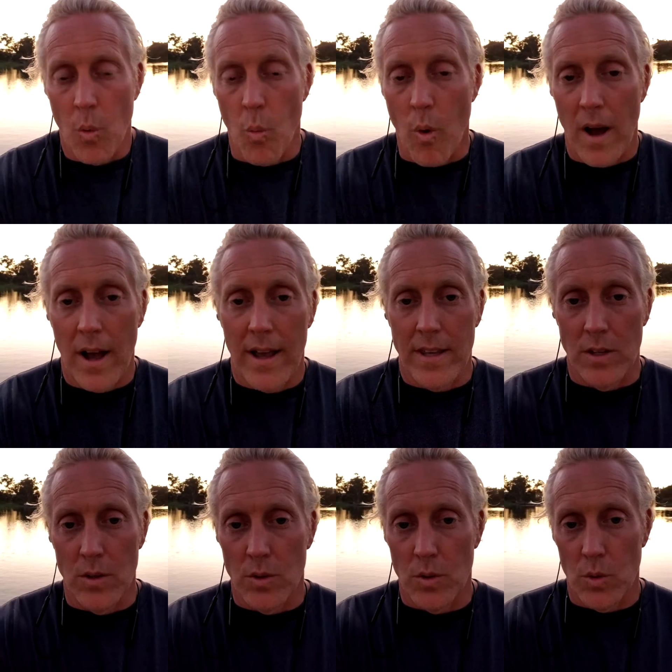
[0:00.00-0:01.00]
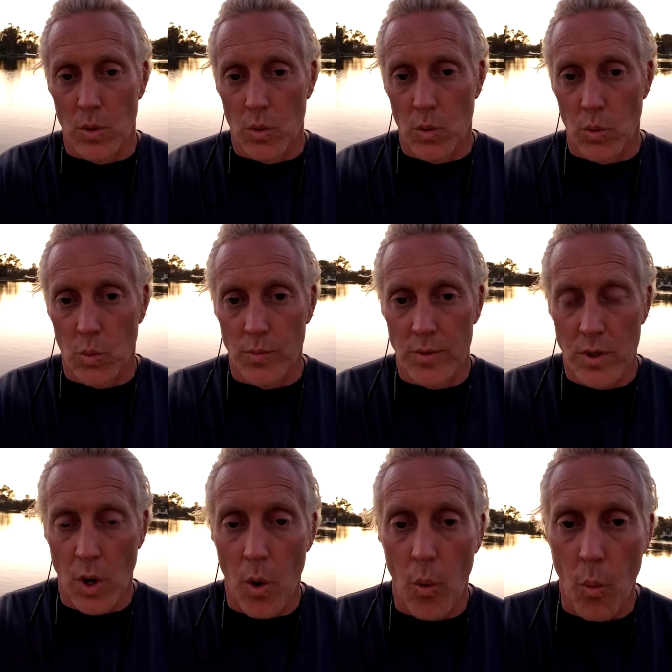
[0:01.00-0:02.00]
why you
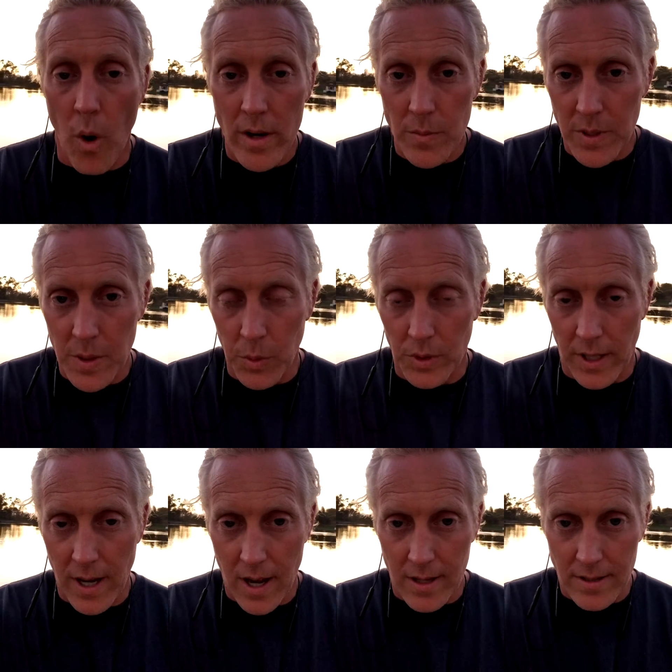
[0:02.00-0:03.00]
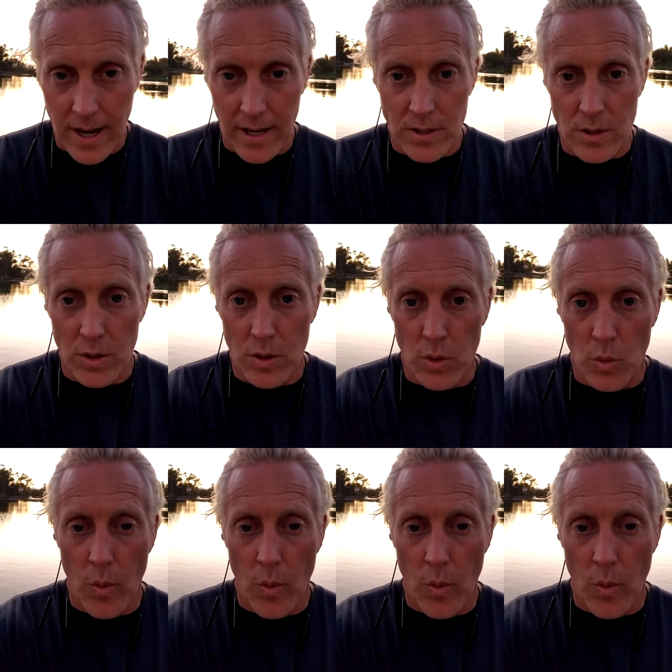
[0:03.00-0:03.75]
don't want people to contact you,